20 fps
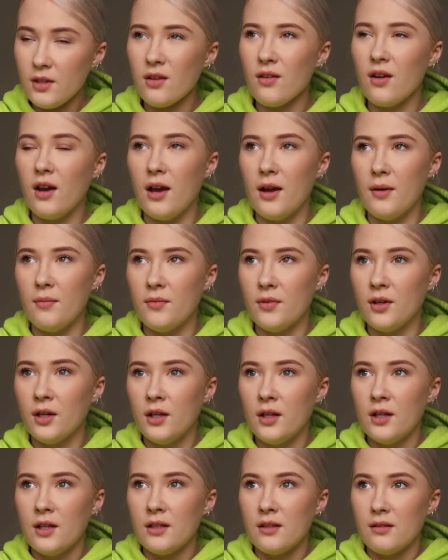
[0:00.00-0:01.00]
to
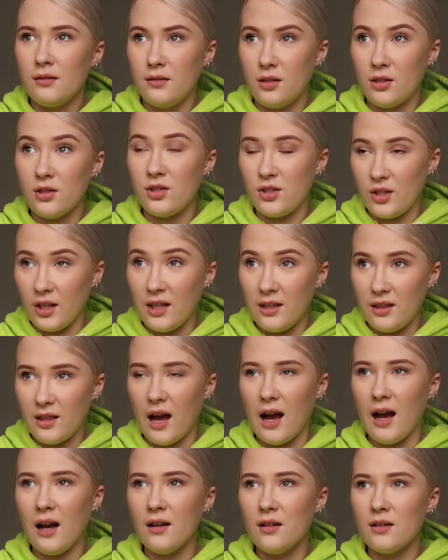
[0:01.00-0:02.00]
see
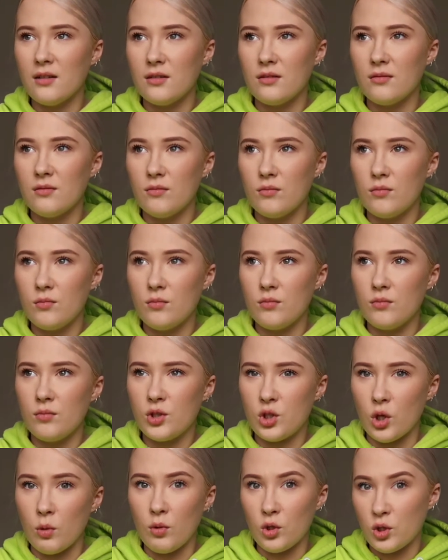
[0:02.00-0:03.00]
that
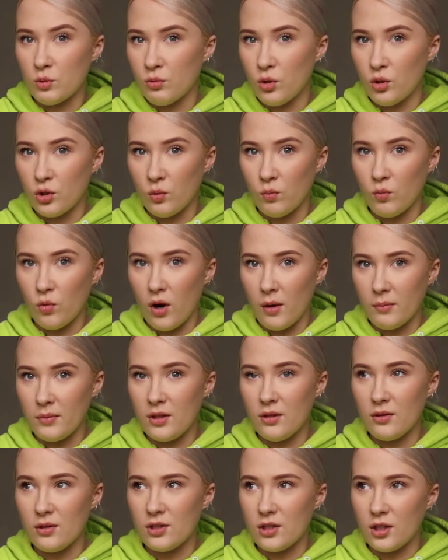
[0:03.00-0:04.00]
so much more than what I'm
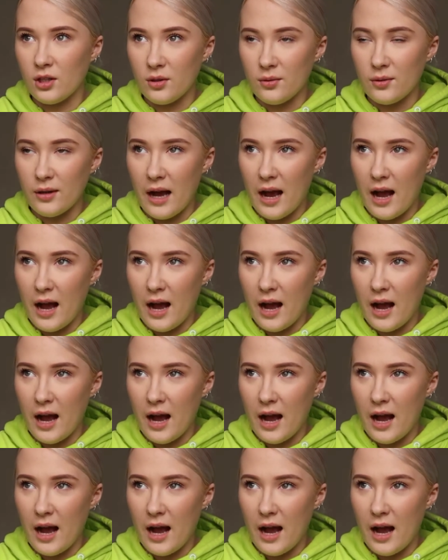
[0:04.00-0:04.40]
used to.